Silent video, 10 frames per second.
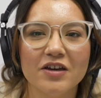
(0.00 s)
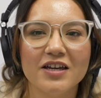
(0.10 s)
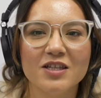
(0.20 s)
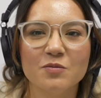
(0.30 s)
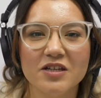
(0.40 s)

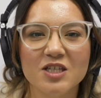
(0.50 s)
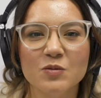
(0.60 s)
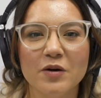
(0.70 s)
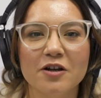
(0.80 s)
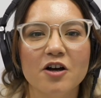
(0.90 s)
it is really
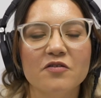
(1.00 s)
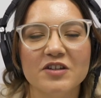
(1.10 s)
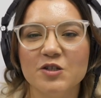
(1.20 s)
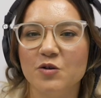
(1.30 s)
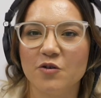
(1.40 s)
spun off
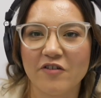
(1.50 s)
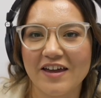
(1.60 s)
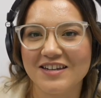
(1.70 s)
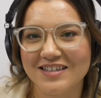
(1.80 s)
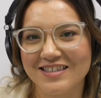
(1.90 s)
into a
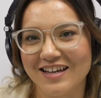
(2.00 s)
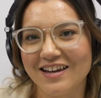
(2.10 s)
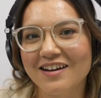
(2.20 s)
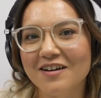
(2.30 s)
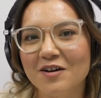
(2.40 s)
fantasy